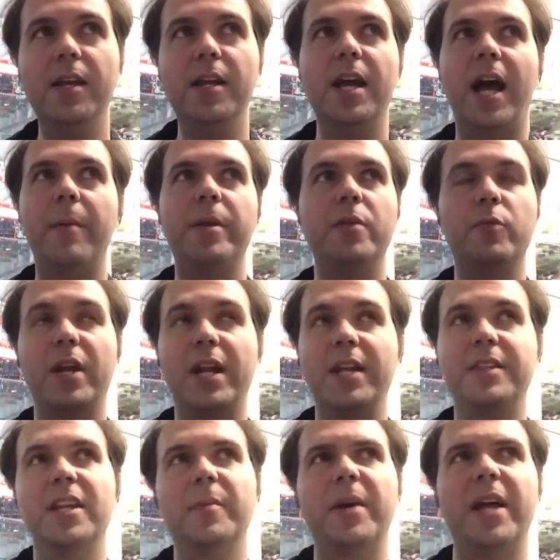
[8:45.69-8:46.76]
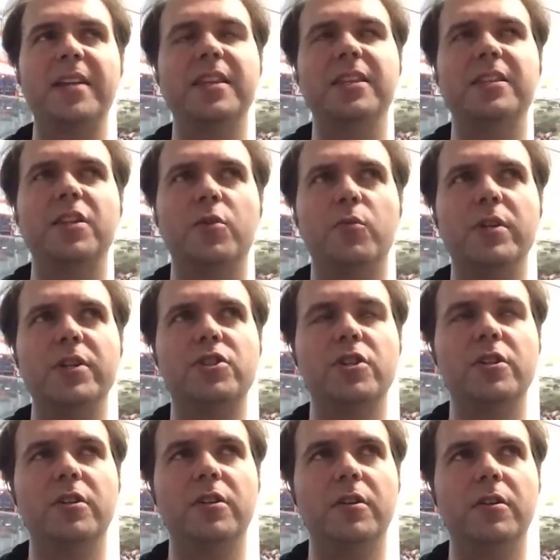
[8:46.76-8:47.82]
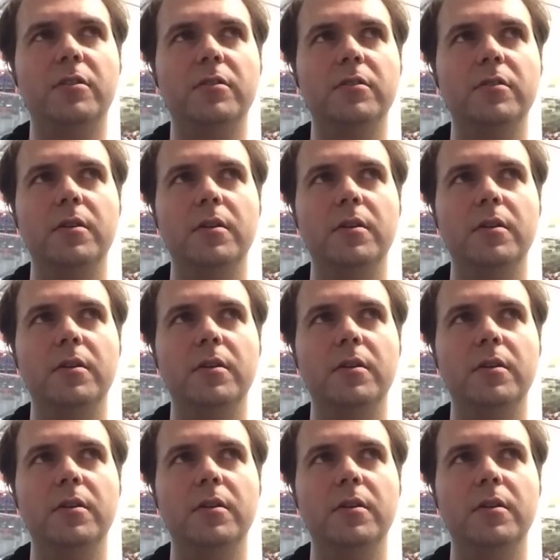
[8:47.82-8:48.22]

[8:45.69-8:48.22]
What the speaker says: I mean, when I think about it, I think the original